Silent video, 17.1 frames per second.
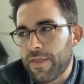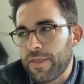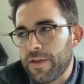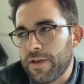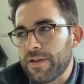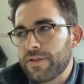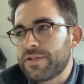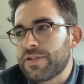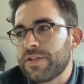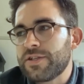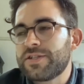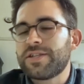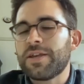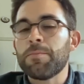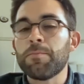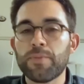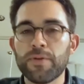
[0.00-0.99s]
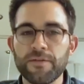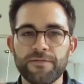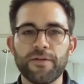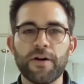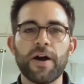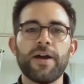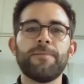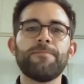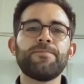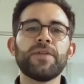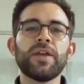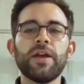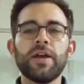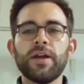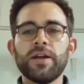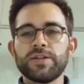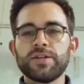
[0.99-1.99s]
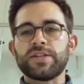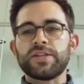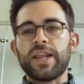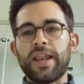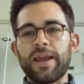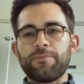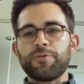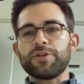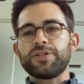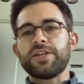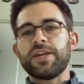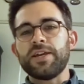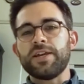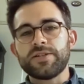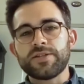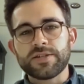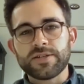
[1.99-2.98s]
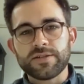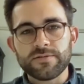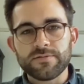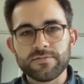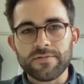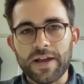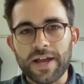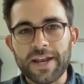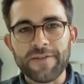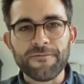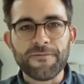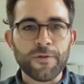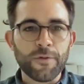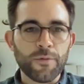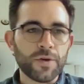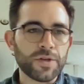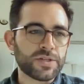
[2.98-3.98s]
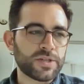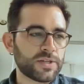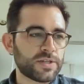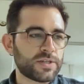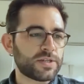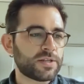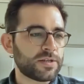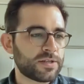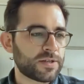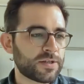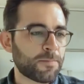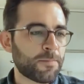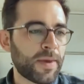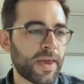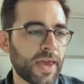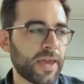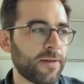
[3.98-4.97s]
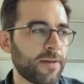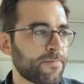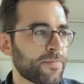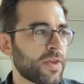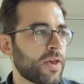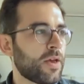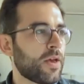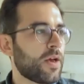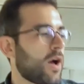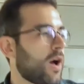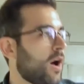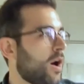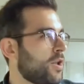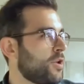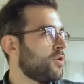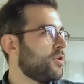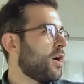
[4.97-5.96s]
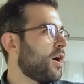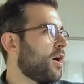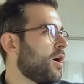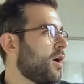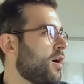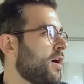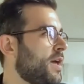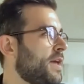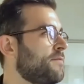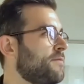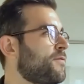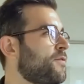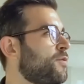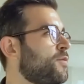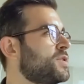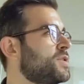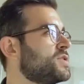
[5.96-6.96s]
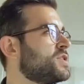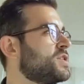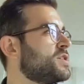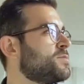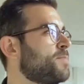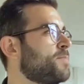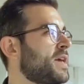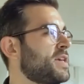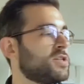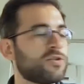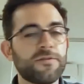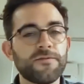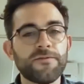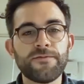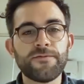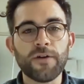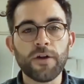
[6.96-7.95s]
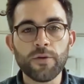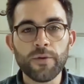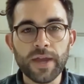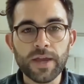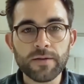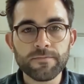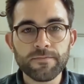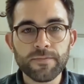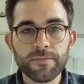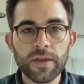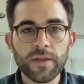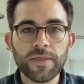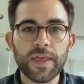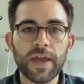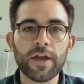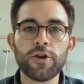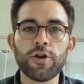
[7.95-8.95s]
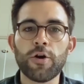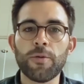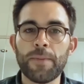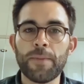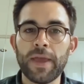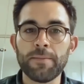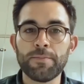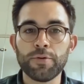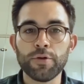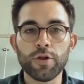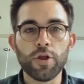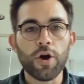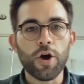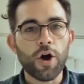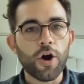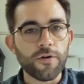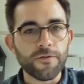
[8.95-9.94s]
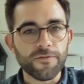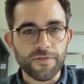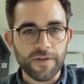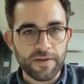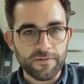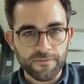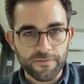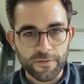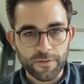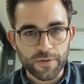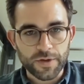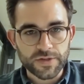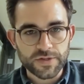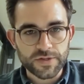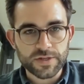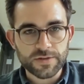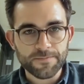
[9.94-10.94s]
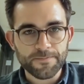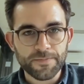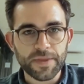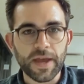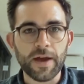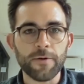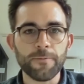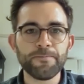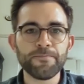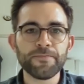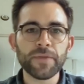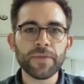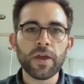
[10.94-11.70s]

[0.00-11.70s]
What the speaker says: to simplify it, celebrities and influencers to me are influencers based on following. They are not people of influence. Now,